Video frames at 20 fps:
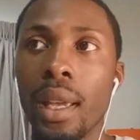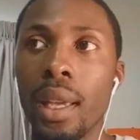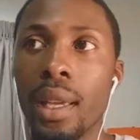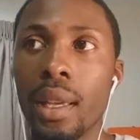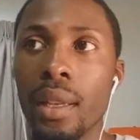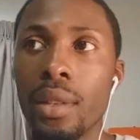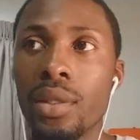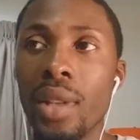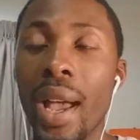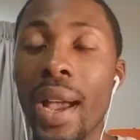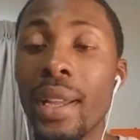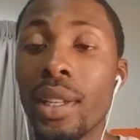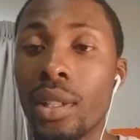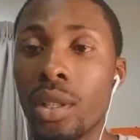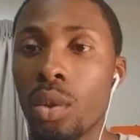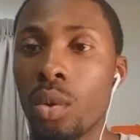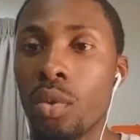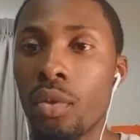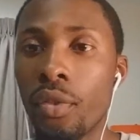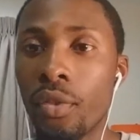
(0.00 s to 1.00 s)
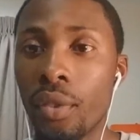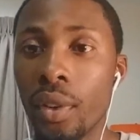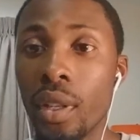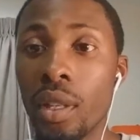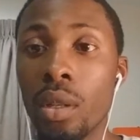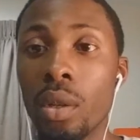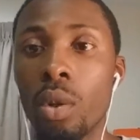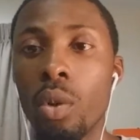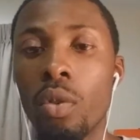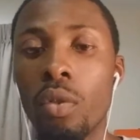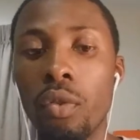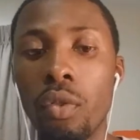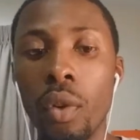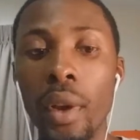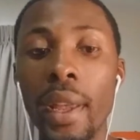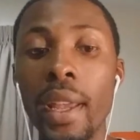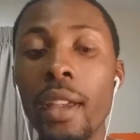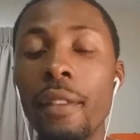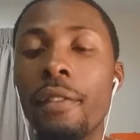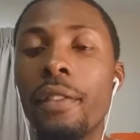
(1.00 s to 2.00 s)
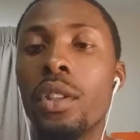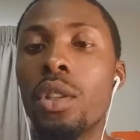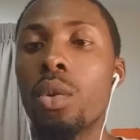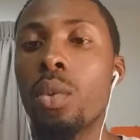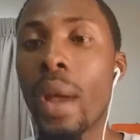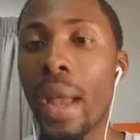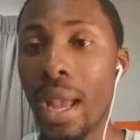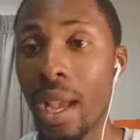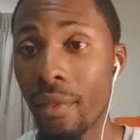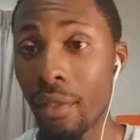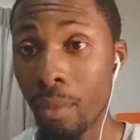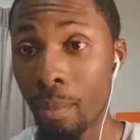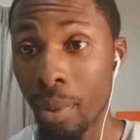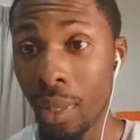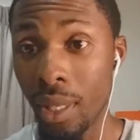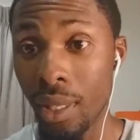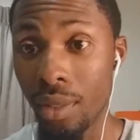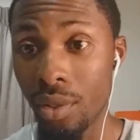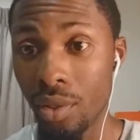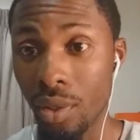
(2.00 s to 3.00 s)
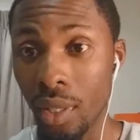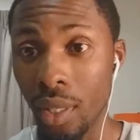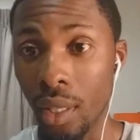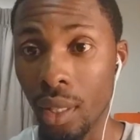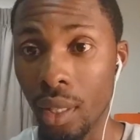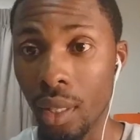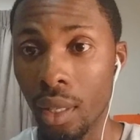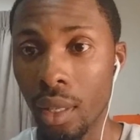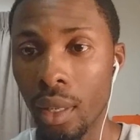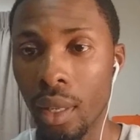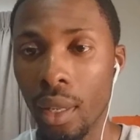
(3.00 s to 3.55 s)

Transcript: is I do feel if you have a PC.